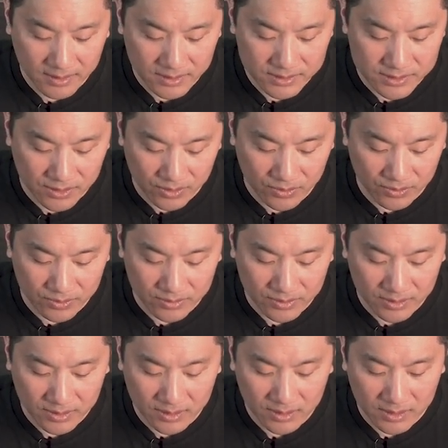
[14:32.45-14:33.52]
So
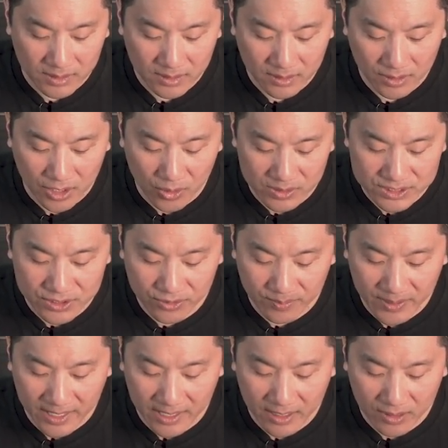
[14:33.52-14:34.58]
lowest 2
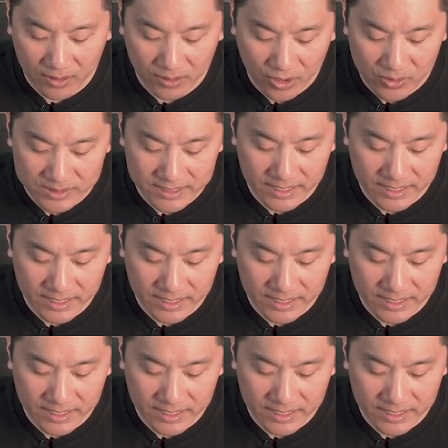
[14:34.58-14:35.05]
pair, lowest